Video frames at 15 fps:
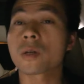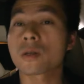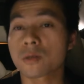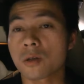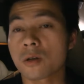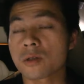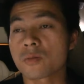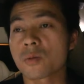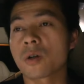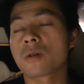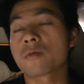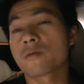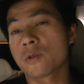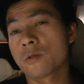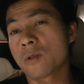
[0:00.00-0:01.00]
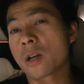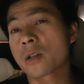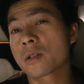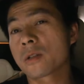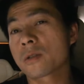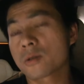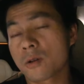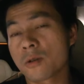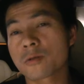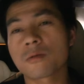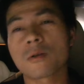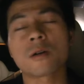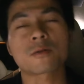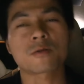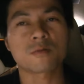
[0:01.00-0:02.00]
That's an awesome car. Renault actually is also
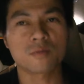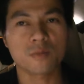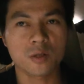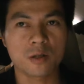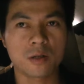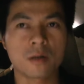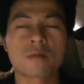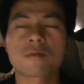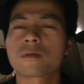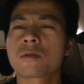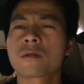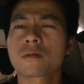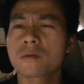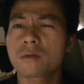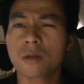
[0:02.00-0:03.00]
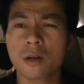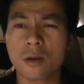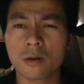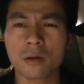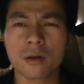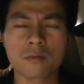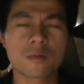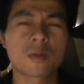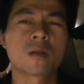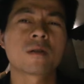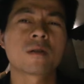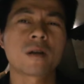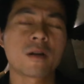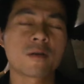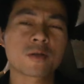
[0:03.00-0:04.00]
awesome. Yeah, the, the car. I,
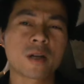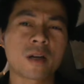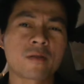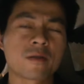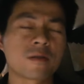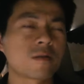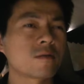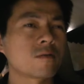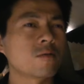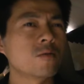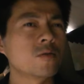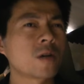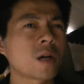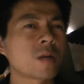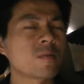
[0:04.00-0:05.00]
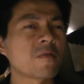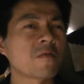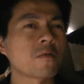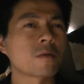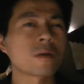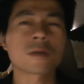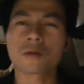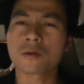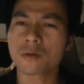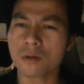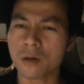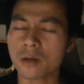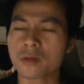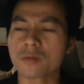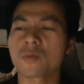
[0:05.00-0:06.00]
I also had the Hyundai before. That's also
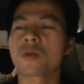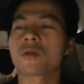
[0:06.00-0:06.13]
an awesome